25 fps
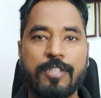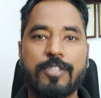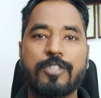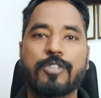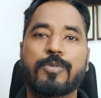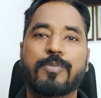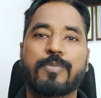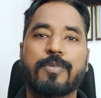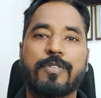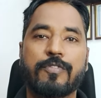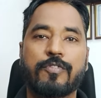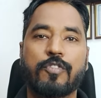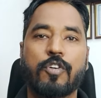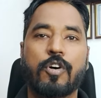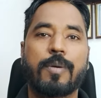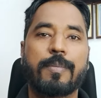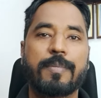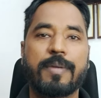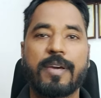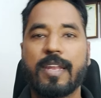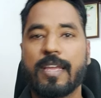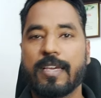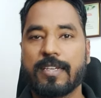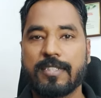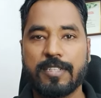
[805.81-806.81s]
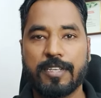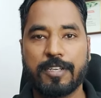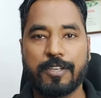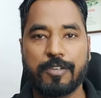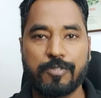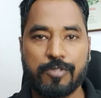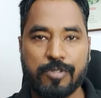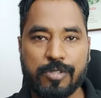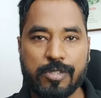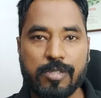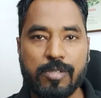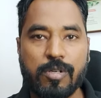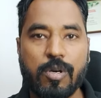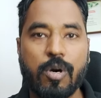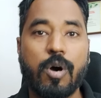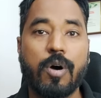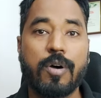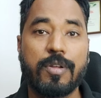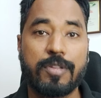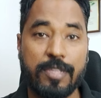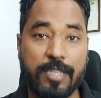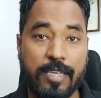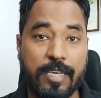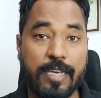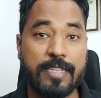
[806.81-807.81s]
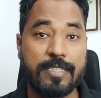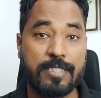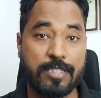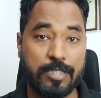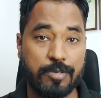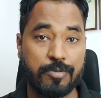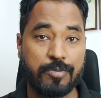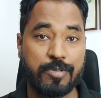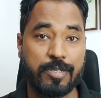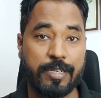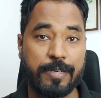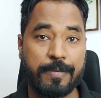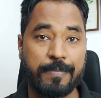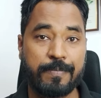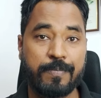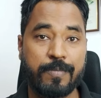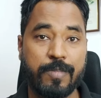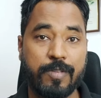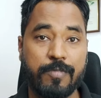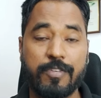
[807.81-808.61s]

to perform an execution on the S U T,